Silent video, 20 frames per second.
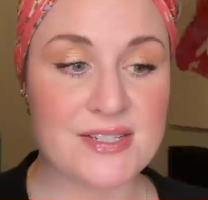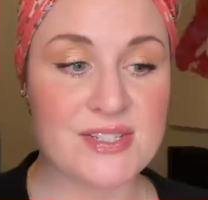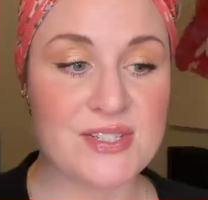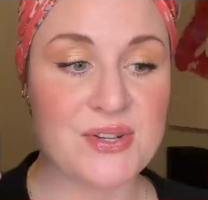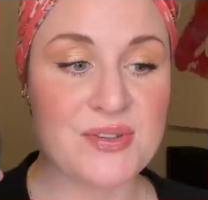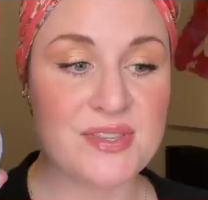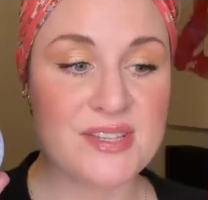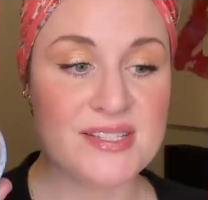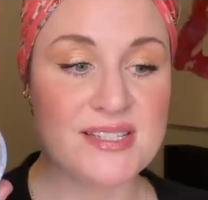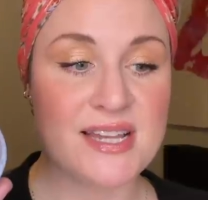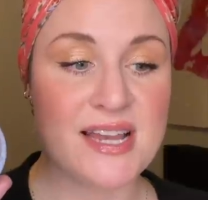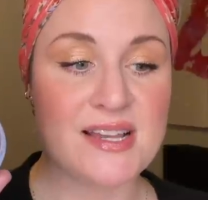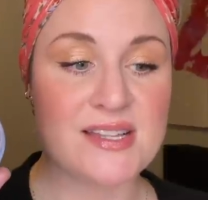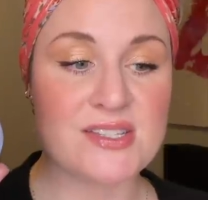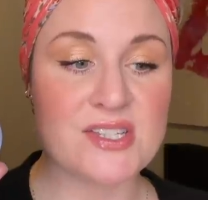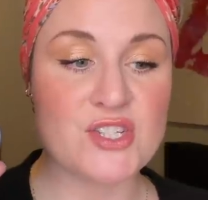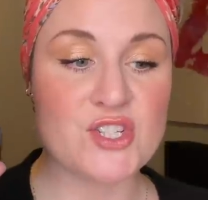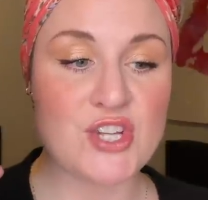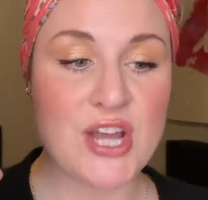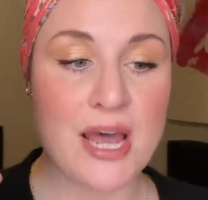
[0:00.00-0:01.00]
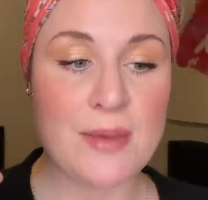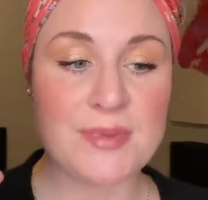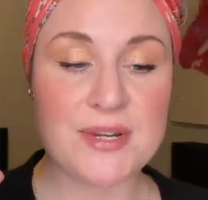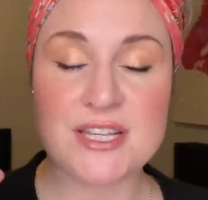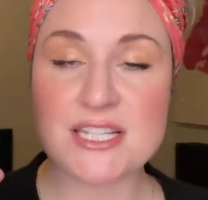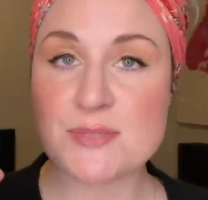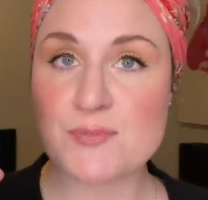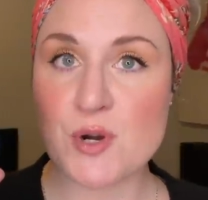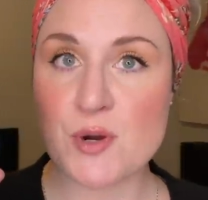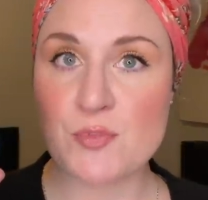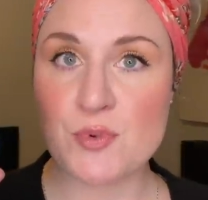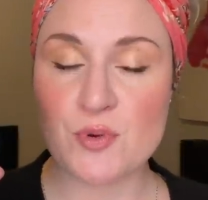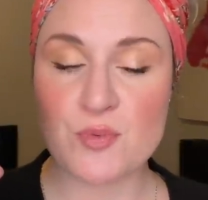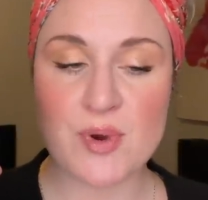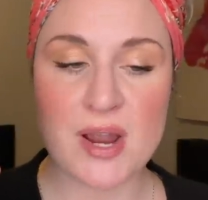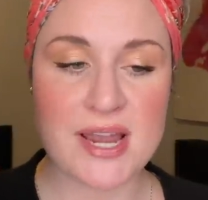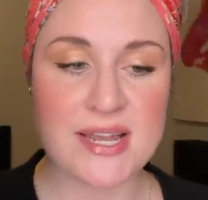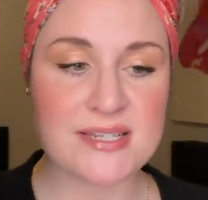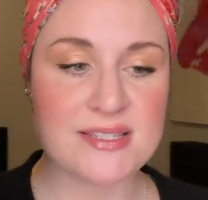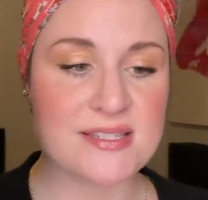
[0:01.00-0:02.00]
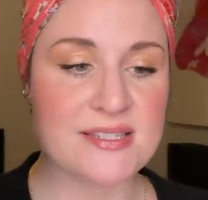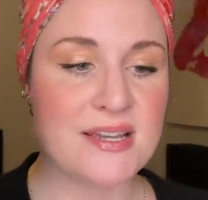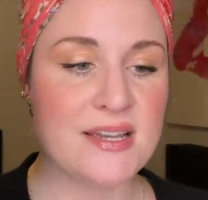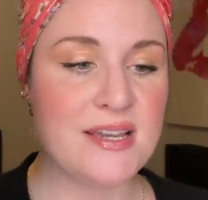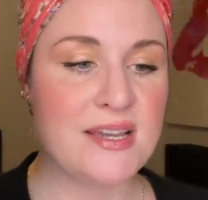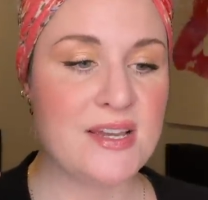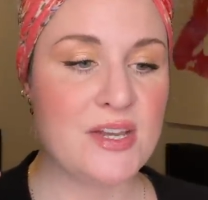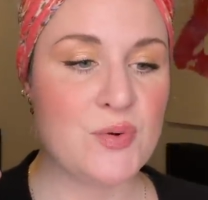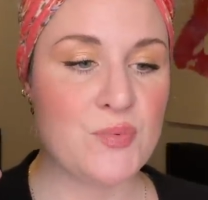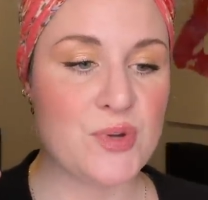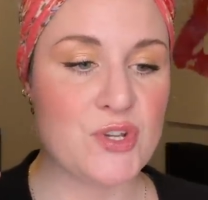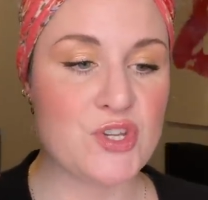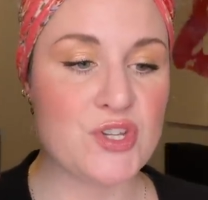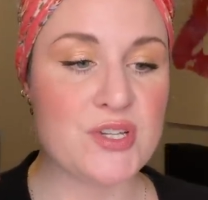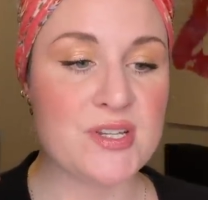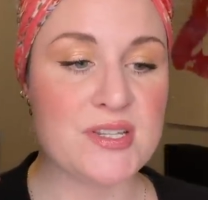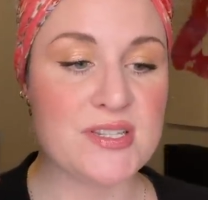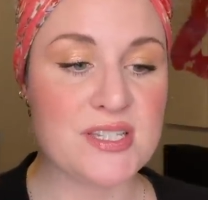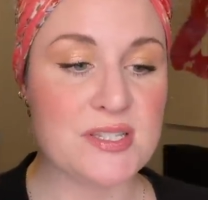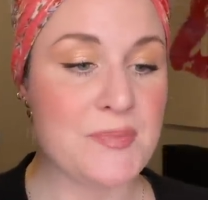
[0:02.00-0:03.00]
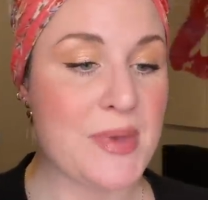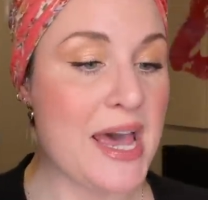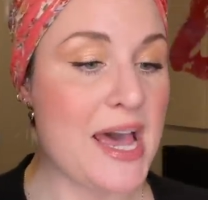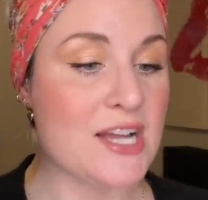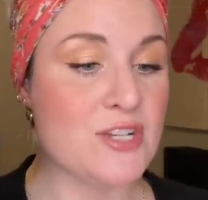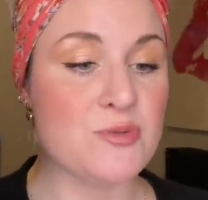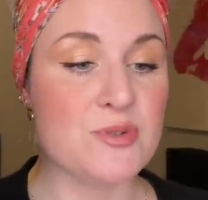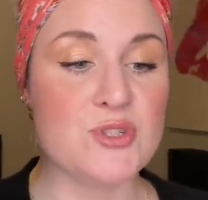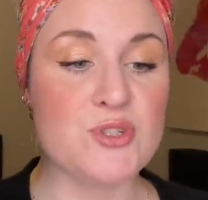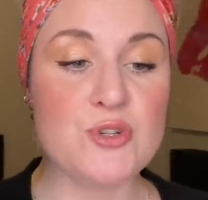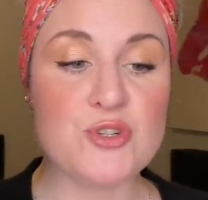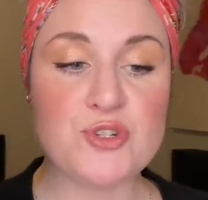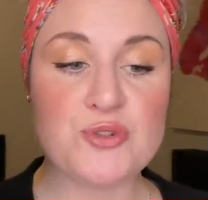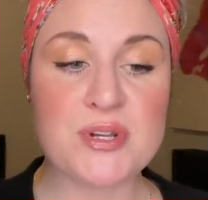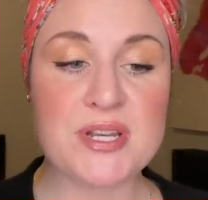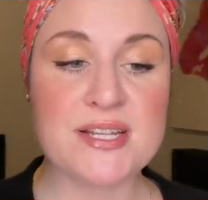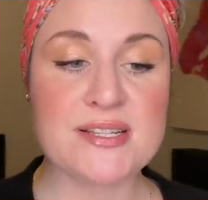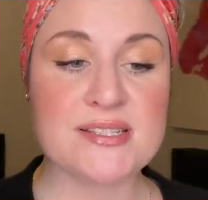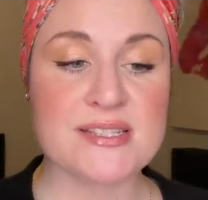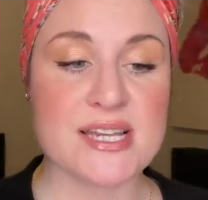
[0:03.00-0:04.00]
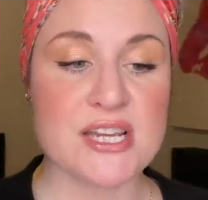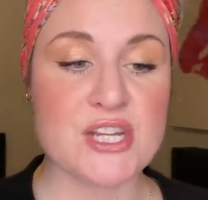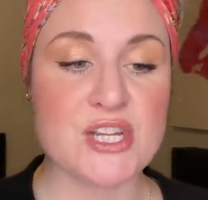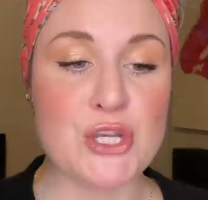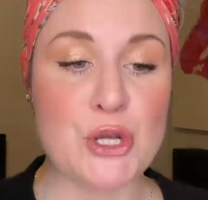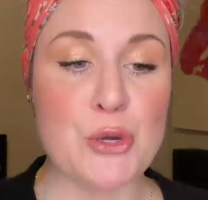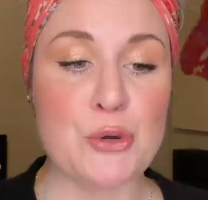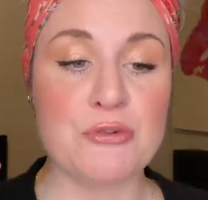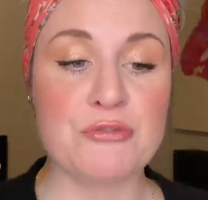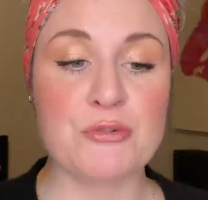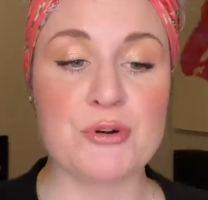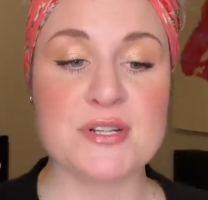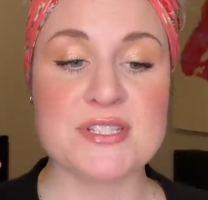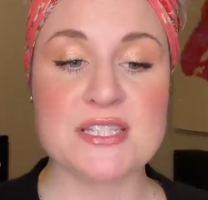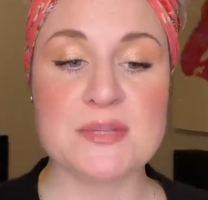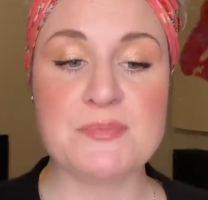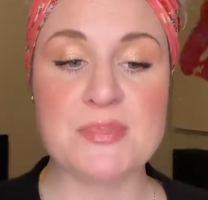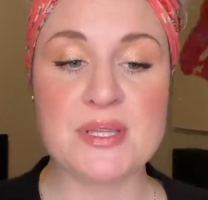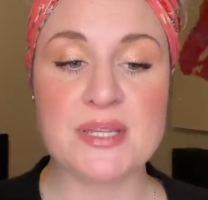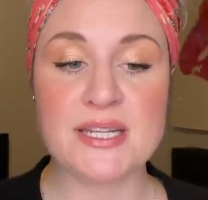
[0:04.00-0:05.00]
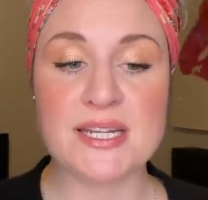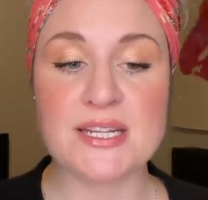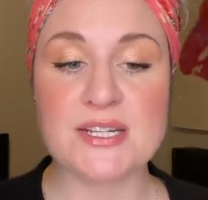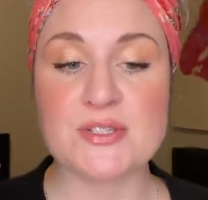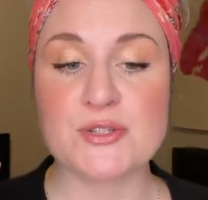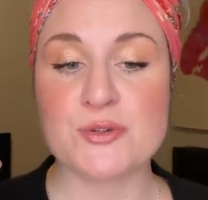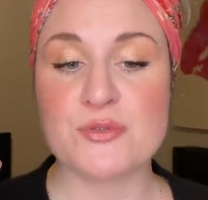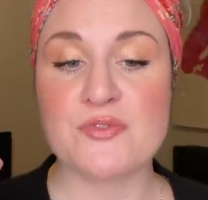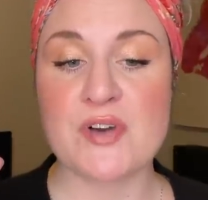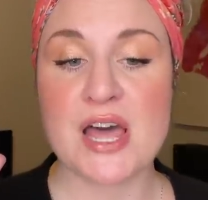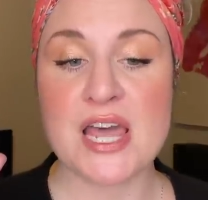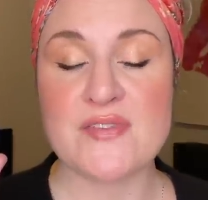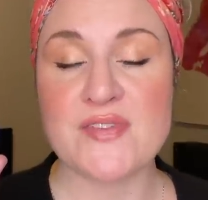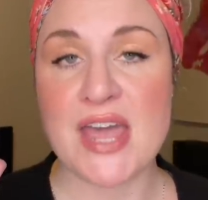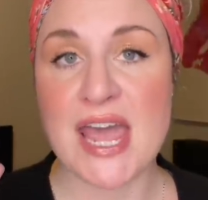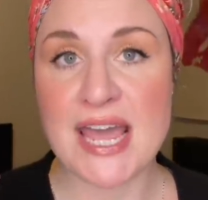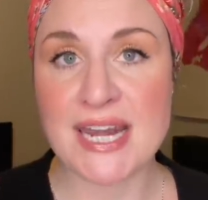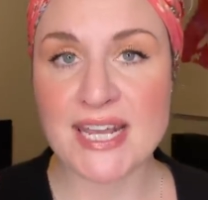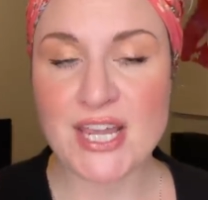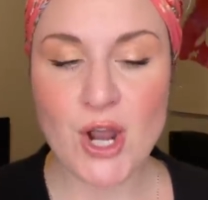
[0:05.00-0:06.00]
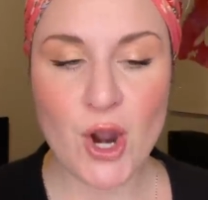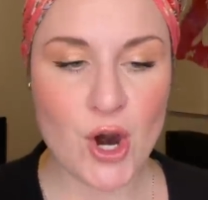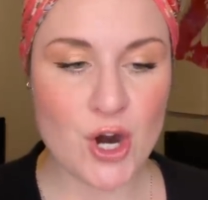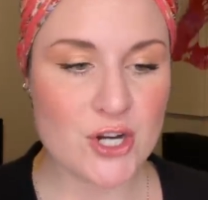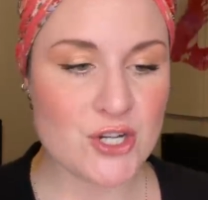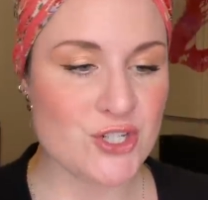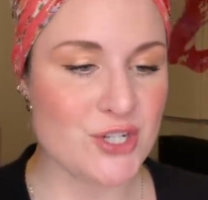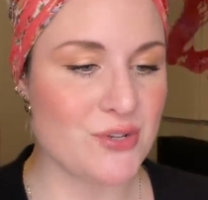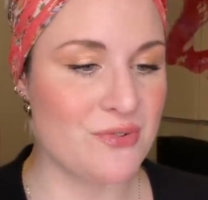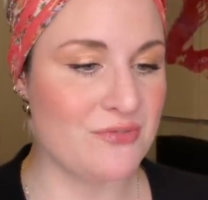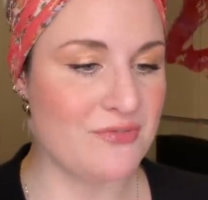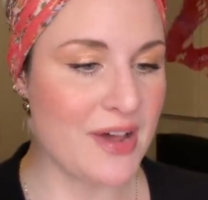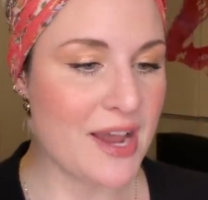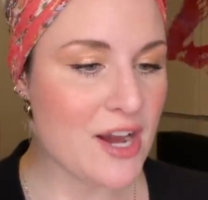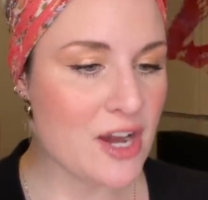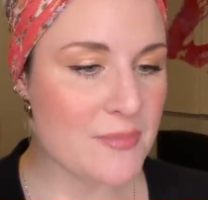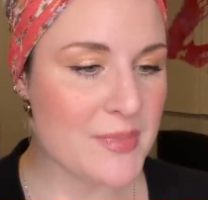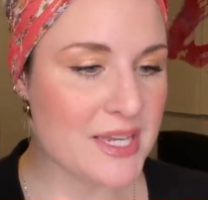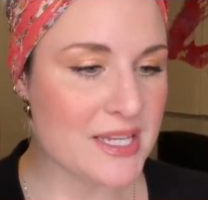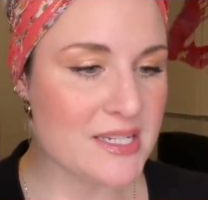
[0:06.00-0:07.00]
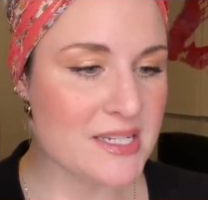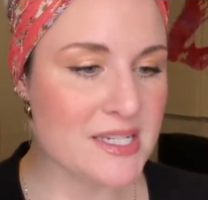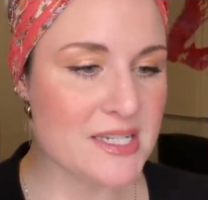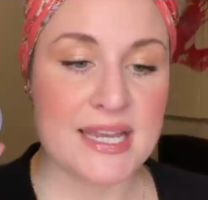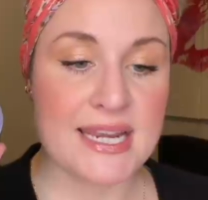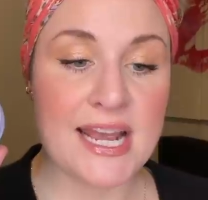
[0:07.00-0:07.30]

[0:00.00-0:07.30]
So this has Japanese purple rice, which is packed with nutrients and known for its ability to survive any harsh environment.